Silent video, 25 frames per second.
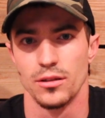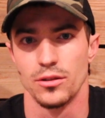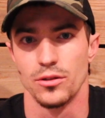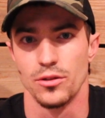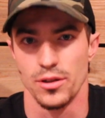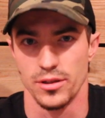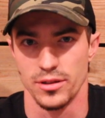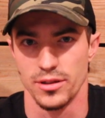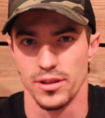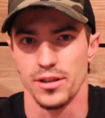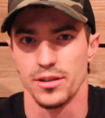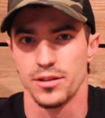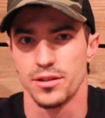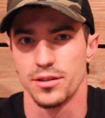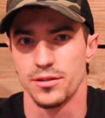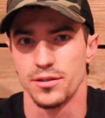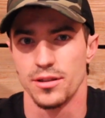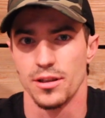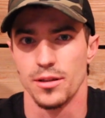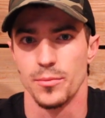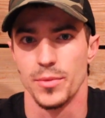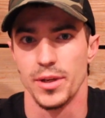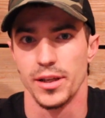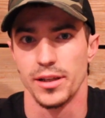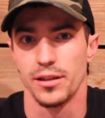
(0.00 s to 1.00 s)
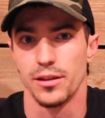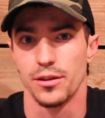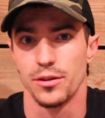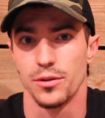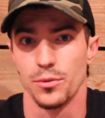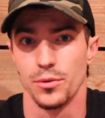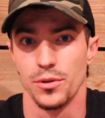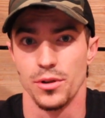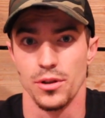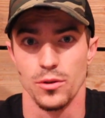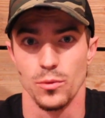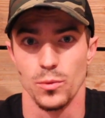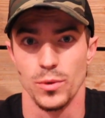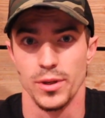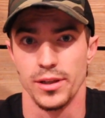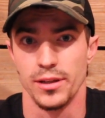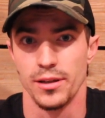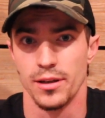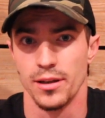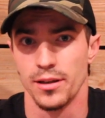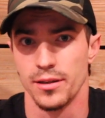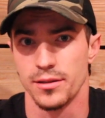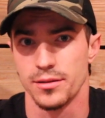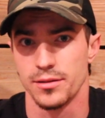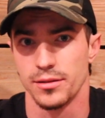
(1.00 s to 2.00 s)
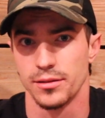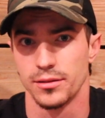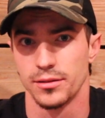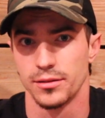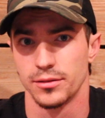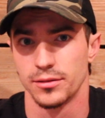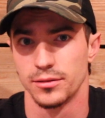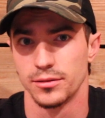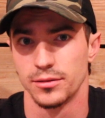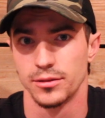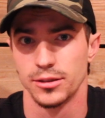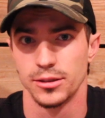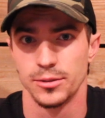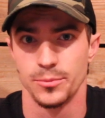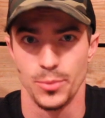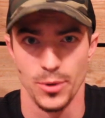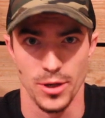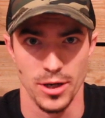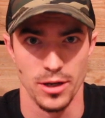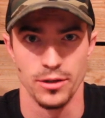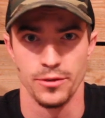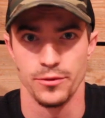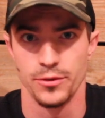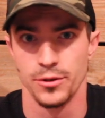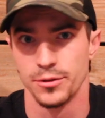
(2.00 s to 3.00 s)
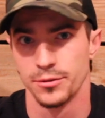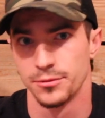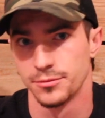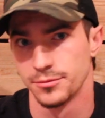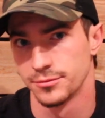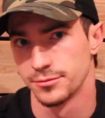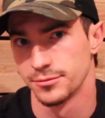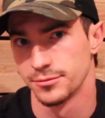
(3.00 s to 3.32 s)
Congratulations on making it through another week, guys. I'm proud of you.